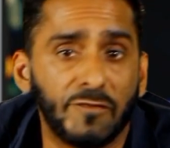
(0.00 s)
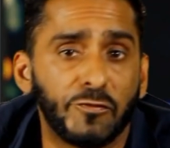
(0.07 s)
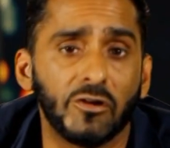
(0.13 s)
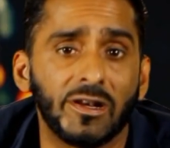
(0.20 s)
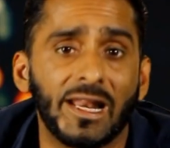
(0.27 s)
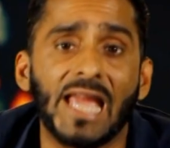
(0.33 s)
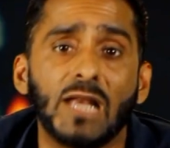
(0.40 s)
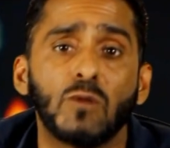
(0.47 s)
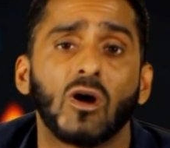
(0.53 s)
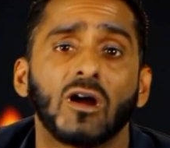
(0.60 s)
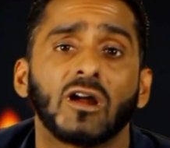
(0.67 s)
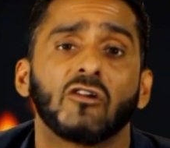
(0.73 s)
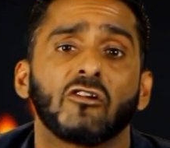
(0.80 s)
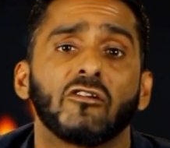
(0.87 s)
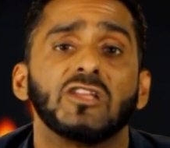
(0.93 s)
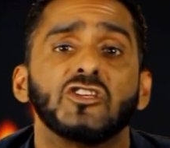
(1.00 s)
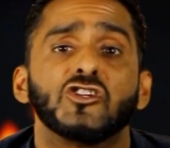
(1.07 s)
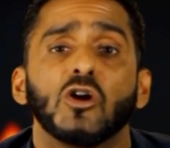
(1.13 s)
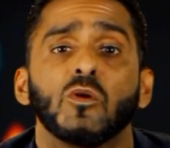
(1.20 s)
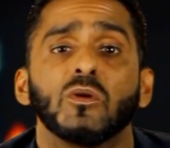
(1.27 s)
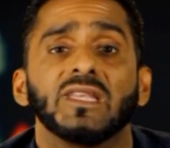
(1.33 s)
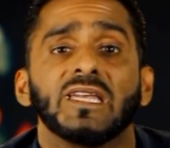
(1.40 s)
And if you're an aid worker
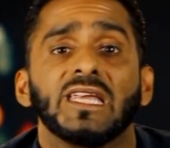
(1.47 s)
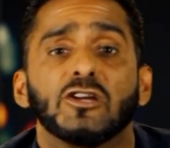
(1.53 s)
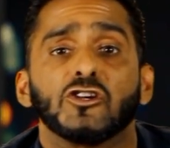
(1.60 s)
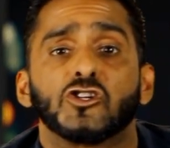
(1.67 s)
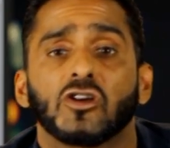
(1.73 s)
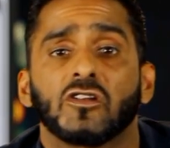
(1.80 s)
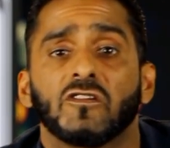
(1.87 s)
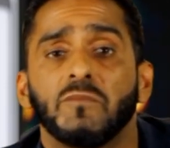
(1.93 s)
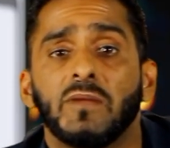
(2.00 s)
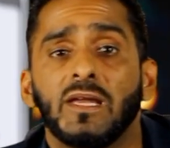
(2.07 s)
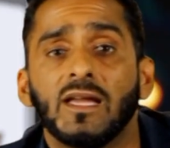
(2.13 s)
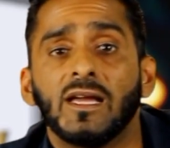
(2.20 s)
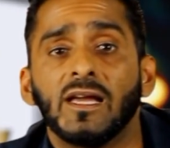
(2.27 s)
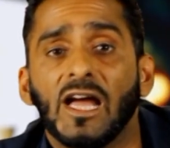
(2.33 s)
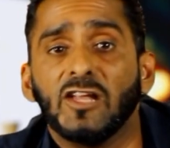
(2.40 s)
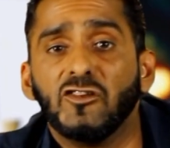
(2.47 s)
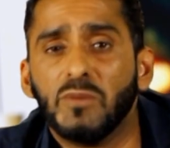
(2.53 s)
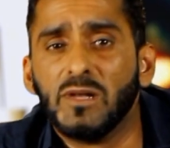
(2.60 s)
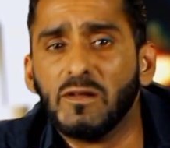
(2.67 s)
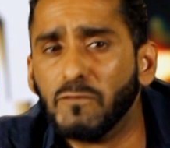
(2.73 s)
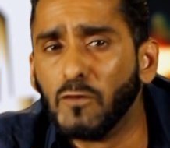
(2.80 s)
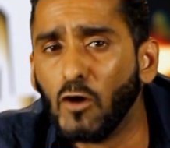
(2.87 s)
or NGO within earshot of me
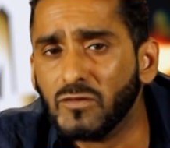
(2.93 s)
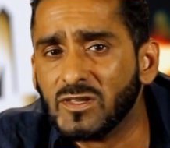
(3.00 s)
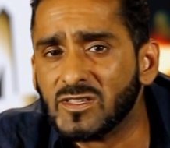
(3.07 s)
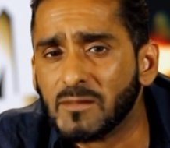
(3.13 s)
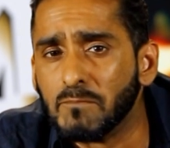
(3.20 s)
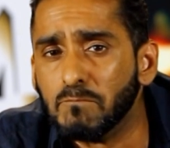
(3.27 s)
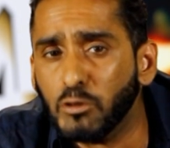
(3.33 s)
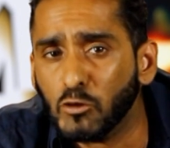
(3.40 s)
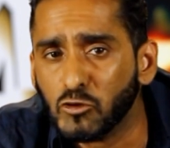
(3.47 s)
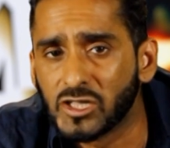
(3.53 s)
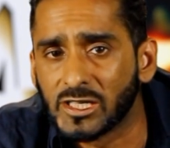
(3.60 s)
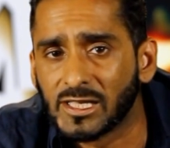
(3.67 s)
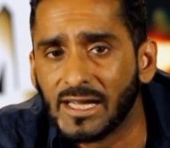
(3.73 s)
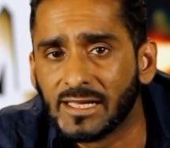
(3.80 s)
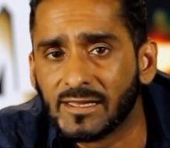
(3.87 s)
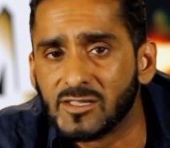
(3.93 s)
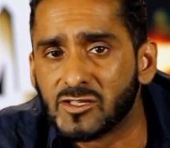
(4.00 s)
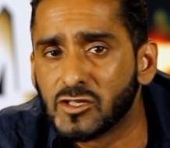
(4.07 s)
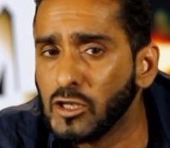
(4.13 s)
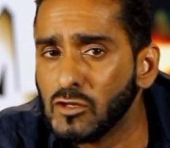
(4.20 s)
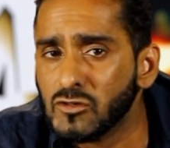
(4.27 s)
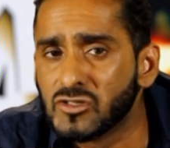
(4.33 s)
and you've been involved in some bullshit
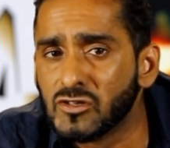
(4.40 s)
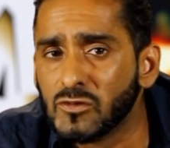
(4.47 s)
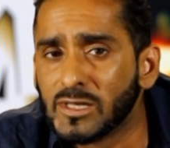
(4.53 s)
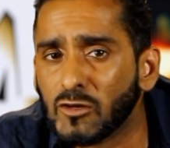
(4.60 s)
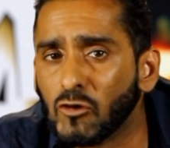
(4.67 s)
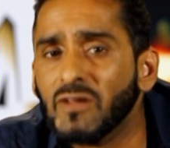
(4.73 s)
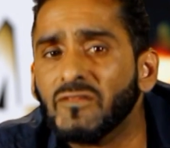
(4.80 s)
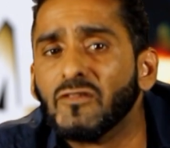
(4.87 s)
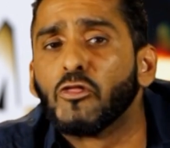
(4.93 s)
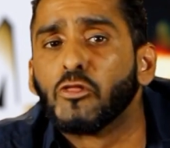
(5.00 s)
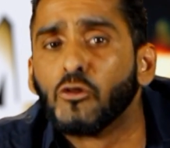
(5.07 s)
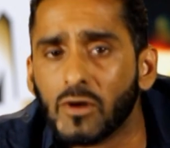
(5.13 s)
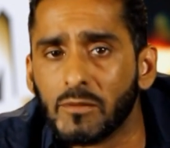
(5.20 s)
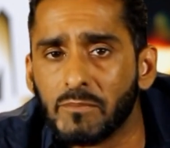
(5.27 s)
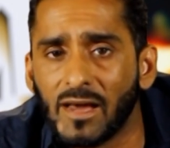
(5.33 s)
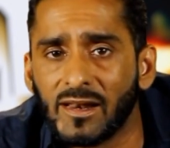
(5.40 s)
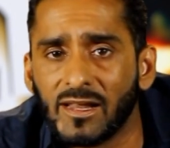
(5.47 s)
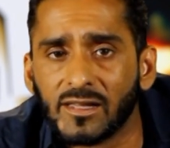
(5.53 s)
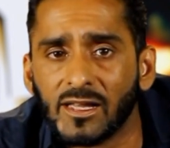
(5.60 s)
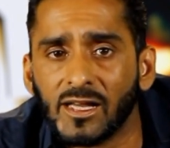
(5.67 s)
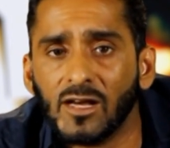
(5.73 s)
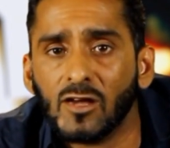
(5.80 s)
like this, close to it, or even thought
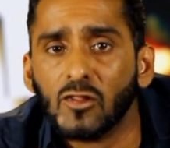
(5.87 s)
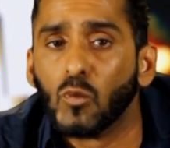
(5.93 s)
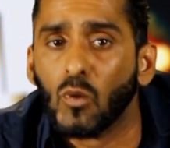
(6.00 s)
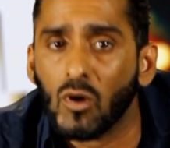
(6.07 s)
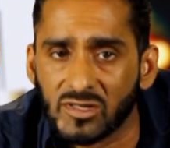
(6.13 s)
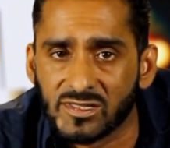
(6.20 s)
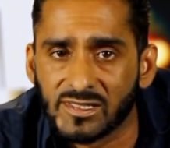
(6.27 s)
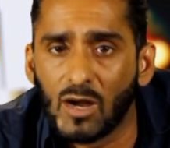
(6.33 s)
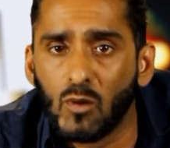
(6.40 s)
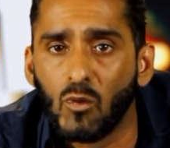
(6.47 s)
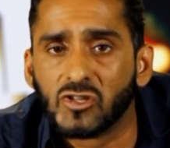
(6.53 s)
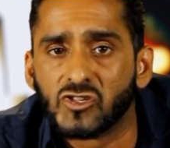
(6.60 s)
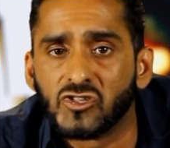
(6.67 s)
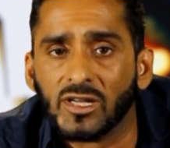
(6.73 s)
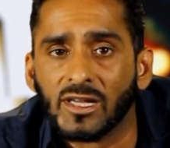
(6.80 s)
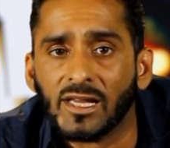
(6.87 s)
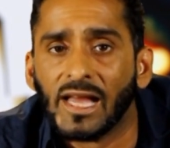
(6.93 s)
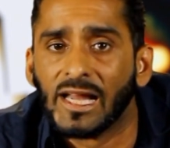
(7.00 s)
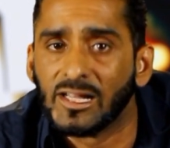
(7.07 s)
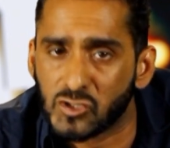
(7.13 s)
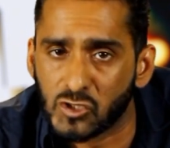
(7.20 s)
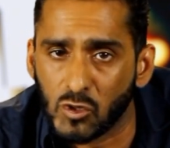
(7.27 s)
about it, the world is now
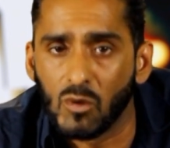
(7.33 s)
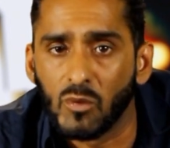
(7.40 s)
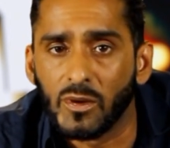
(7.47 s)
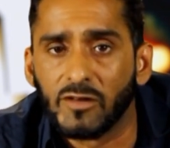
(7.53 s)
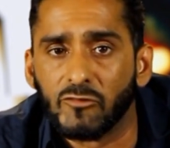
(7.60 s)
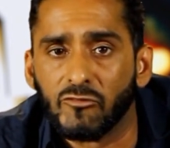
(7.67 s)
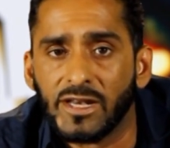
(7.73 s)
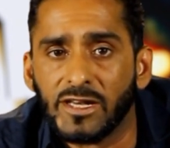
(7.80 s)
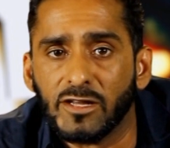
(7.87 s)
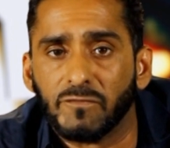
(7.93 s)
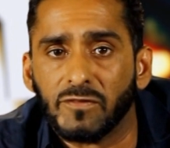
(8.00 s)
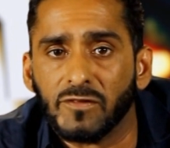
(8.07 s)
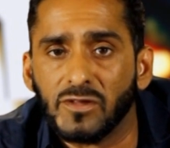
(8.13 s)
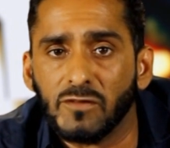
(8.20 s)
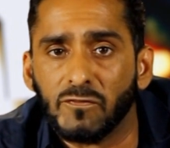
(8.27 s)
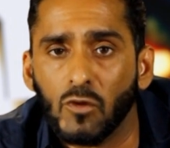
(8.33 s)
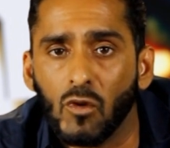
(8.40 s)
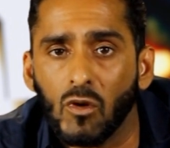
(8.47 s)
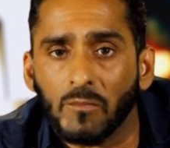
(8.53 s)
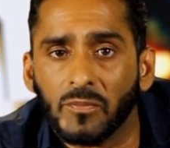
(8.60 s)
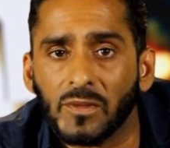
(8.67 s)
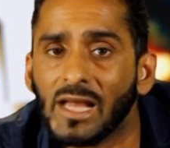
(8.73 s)
watching, and so are we at Radio
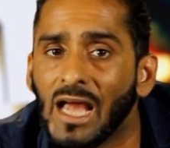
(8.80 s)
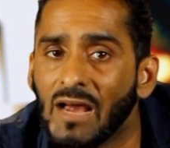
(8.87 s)
54.